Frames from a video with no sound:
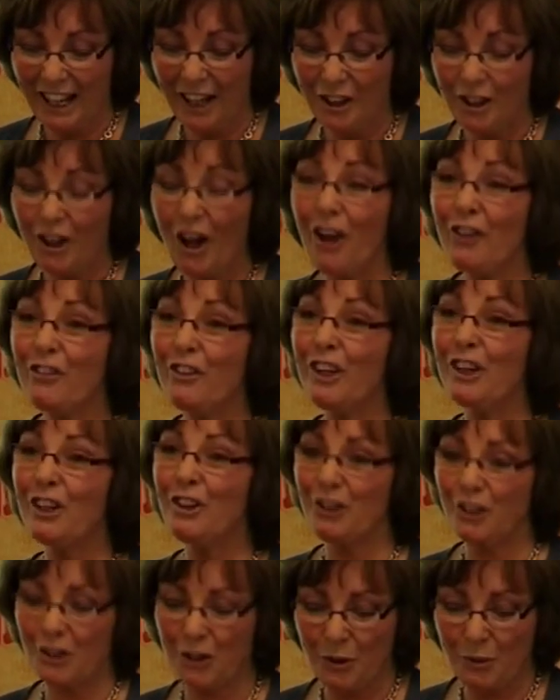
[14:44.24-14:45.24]
Nothing
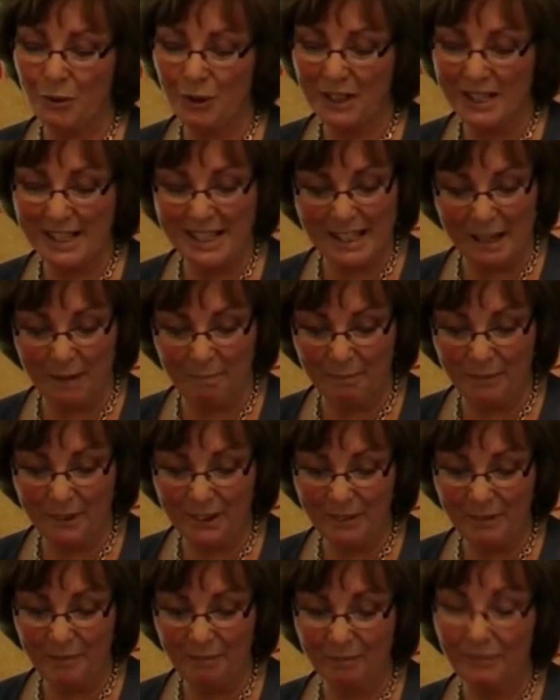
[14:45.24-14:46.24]
or no one's
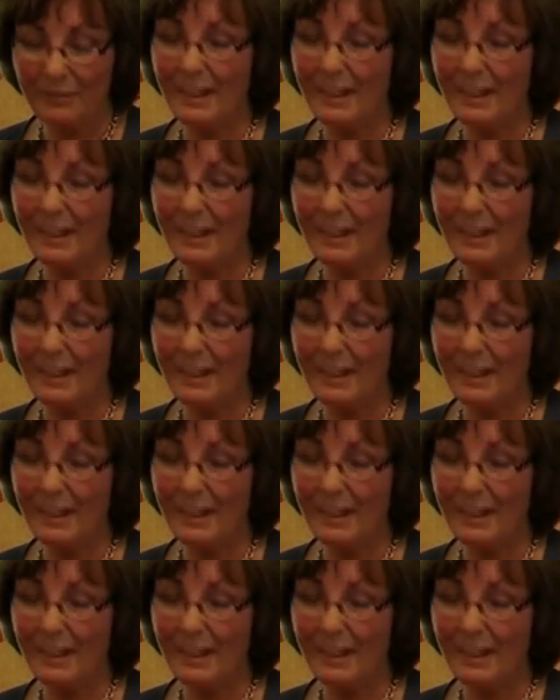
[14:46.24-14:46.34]
simple.